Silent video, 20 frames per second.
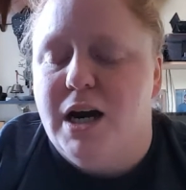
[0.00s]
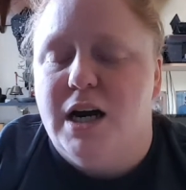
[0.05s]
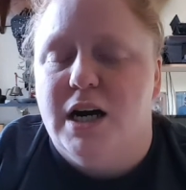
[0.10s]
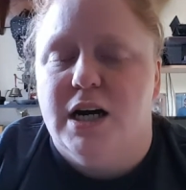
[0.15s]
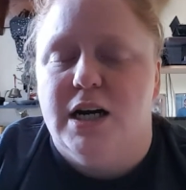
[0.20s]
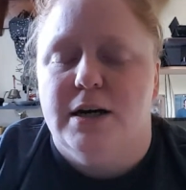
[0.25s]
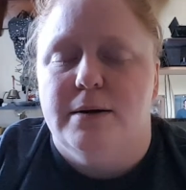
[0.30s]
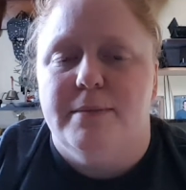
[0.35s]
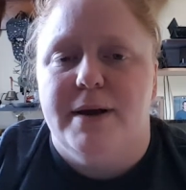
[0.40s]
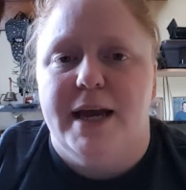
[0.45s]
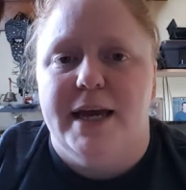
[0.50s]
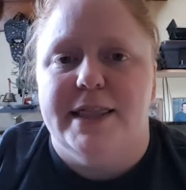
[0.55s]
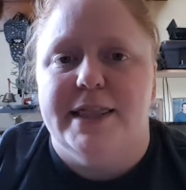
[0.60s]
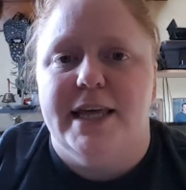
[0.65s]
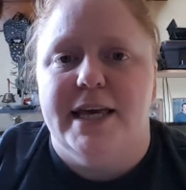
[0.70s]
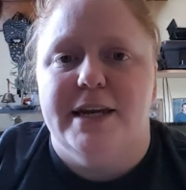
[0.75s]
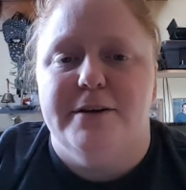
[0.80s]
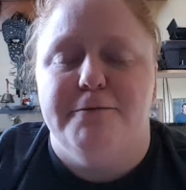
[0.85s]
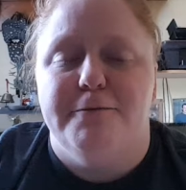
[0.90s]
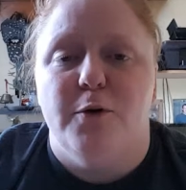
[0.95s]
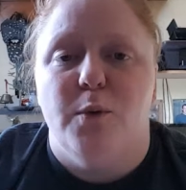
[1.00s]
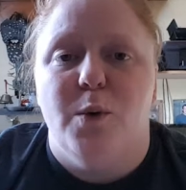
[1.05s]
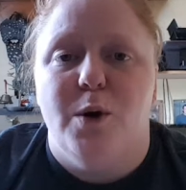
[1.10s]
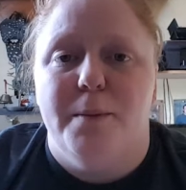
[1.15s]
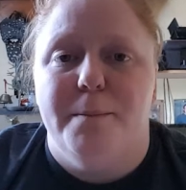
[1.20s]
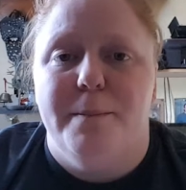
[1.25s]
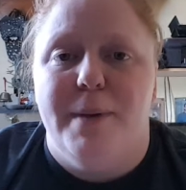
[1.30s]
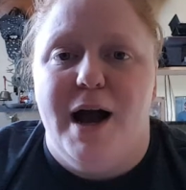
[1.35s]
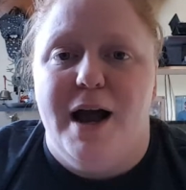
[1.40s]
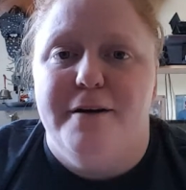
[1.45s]
And then
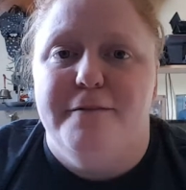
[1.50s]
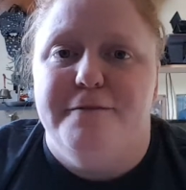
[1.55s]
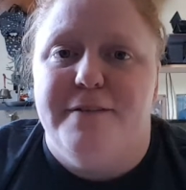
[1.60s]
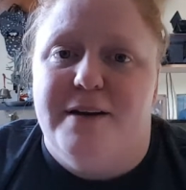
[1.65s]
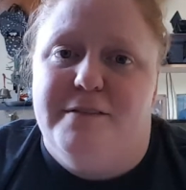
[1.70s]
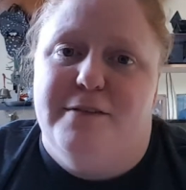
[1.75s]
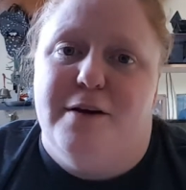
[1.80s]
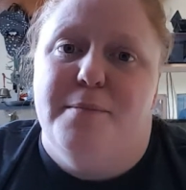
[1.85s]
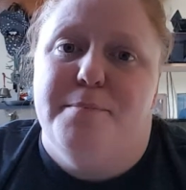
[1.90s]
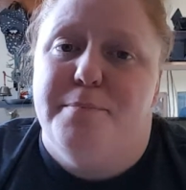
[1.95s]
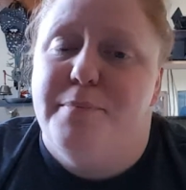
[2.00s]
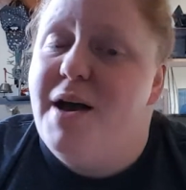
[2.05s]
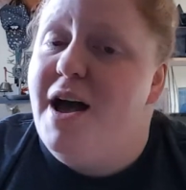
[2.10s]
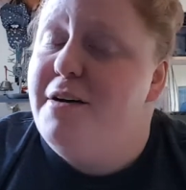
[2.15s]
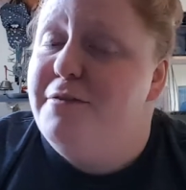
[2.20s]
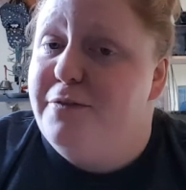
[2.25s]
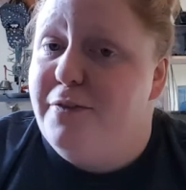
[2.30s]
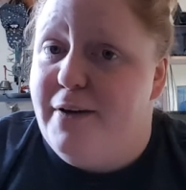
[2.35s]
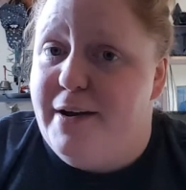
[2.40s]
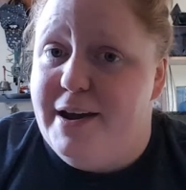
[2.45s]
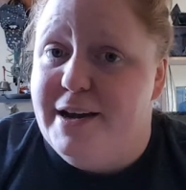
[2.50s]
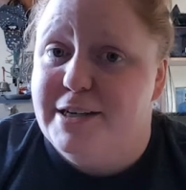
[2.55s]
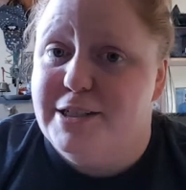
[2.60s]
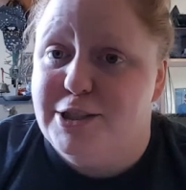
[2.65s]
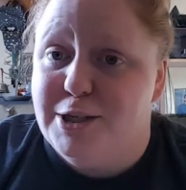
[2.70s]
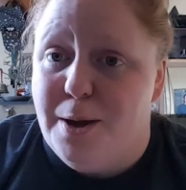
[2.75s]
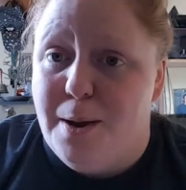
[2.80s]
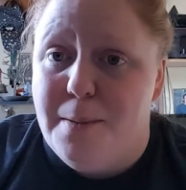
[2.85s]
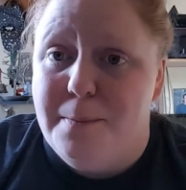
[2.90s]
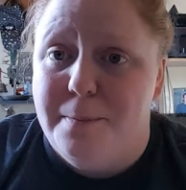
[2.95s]
for my favorite
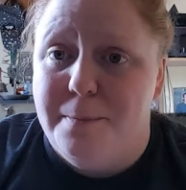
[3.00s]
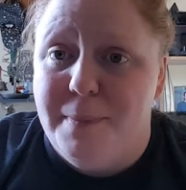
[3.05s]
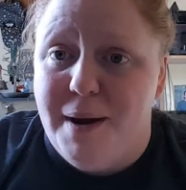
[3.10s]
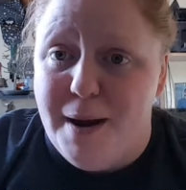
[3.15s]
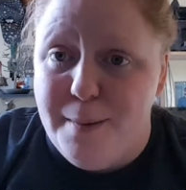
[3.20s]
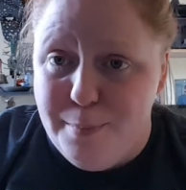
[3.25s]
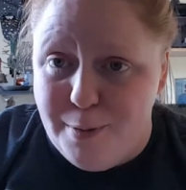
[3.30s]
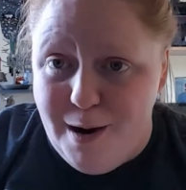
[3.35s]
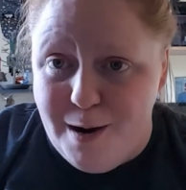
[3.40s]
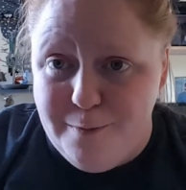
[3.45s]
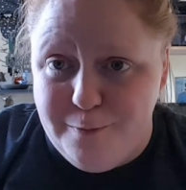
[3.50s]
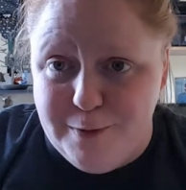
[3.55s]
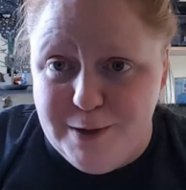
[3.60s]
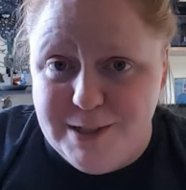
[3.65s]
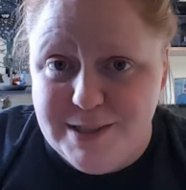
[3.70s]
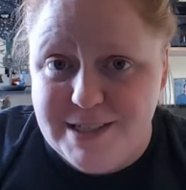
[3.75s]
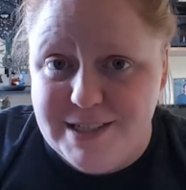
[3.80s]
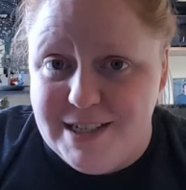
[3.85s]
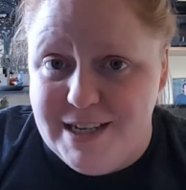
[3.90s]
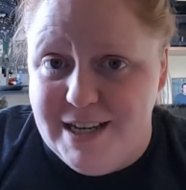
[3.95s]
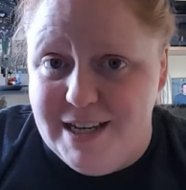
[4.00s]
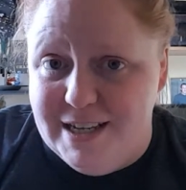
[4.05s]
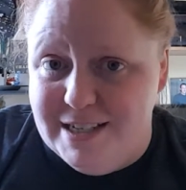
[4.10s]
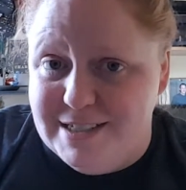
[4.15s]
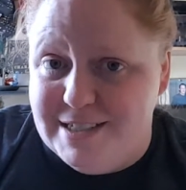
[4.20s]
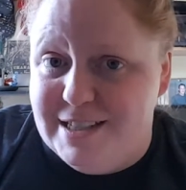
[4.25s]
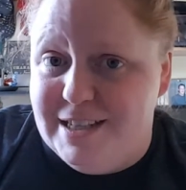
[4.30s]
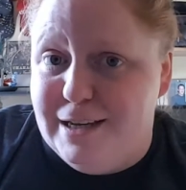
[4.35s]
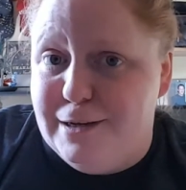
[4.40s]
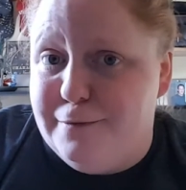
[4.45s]
beverage, my preference
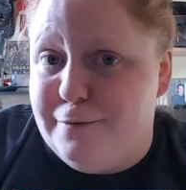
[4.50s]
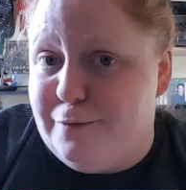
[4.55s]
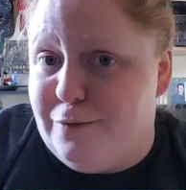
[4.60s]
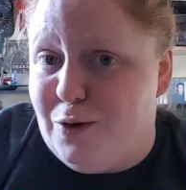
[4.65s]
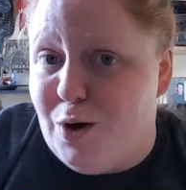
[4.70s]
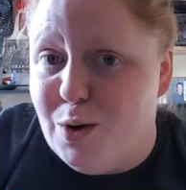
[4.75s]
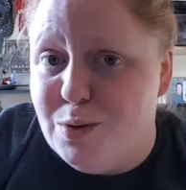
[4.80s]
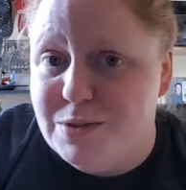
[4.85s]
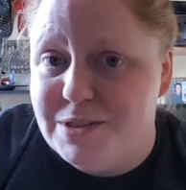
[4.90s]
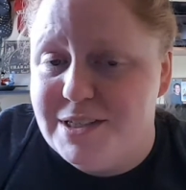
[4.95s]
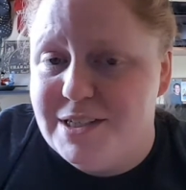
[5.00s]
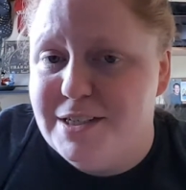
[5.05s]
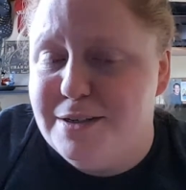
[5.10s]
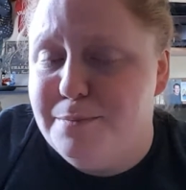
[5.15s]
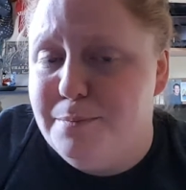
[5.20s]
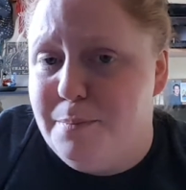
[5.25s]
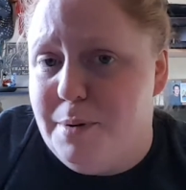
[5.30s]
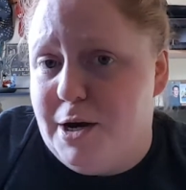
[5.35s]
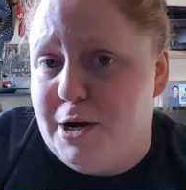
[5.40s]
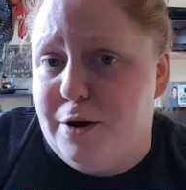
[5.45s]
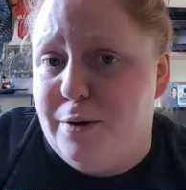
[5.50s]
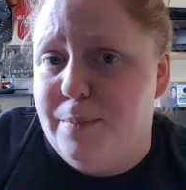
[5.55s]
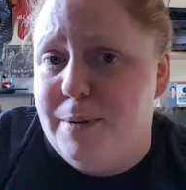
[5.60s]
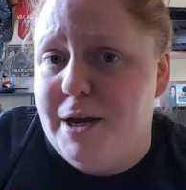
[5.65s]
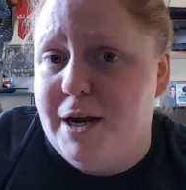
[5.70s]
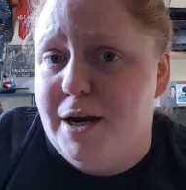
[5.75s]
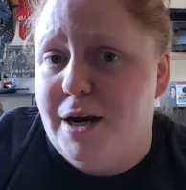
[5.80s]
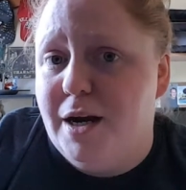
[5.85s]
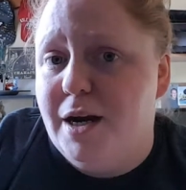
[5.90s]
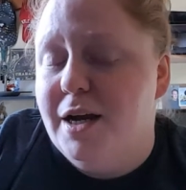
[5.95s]
is the frozen
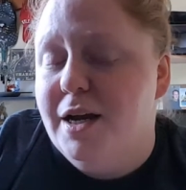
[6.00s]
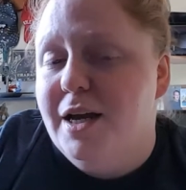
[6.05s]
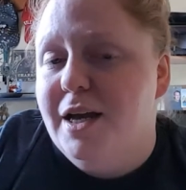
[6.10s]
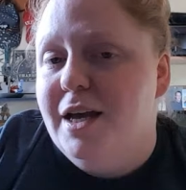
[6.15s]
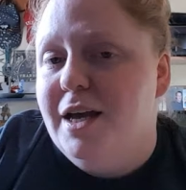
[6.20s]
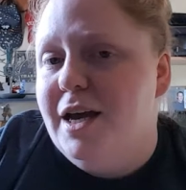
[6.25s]
butterbeer.